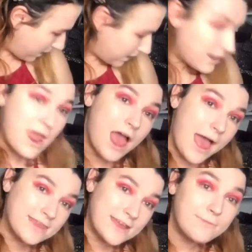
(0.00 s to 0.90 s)
in. I
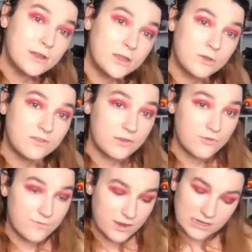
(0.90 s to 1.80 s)
think I'm going to use
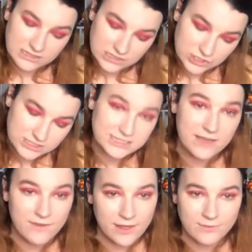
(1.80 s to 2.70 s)
intravenous just to give
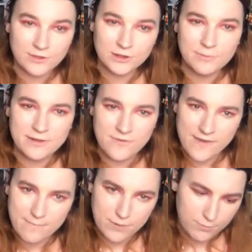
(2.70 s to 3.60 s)
it a little bit of a
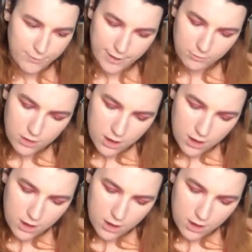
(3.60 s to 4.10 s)
vampire brown.